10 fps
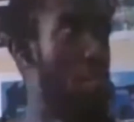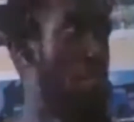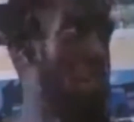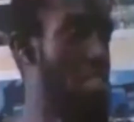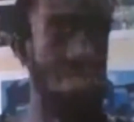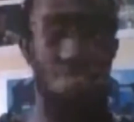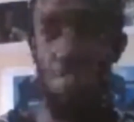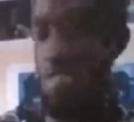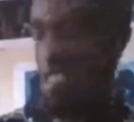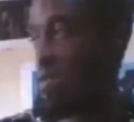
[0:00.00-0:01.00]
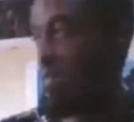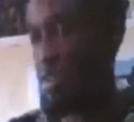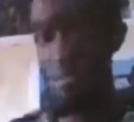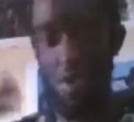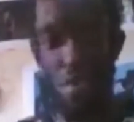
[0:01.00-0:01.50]
things like put these
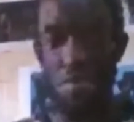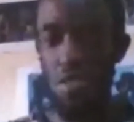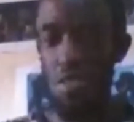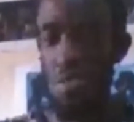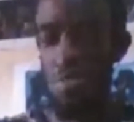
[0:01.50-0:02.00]
backgrounds,